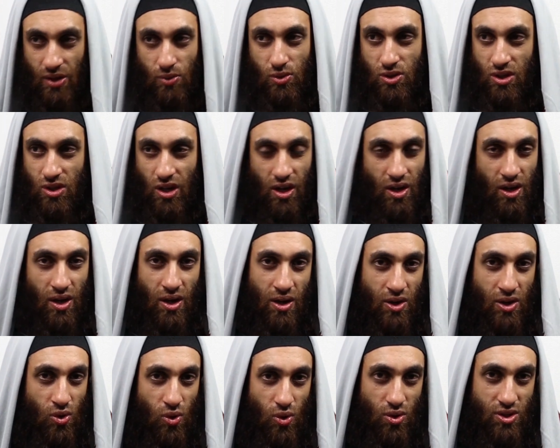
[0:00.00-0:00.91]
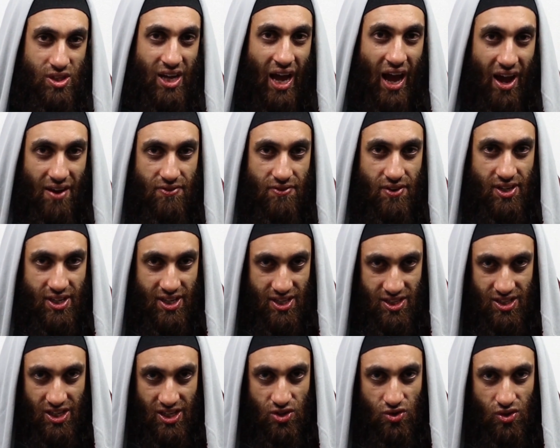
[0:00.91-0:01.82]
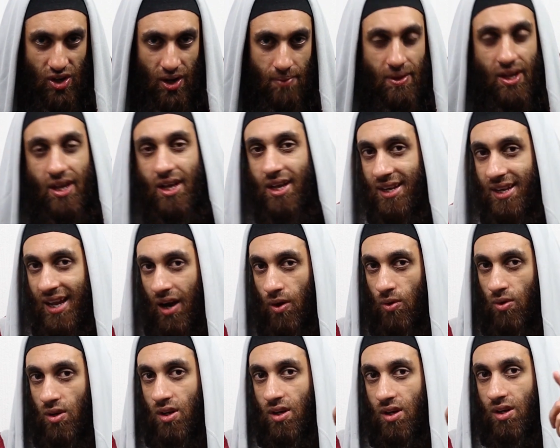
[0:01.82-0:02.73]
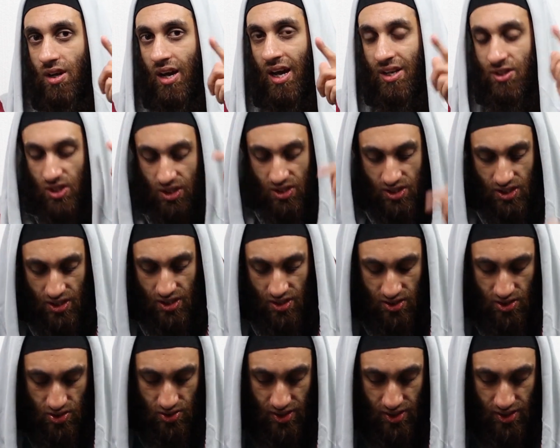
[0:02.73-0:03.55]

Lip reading: was causing havoc, etc. Now, as you can see on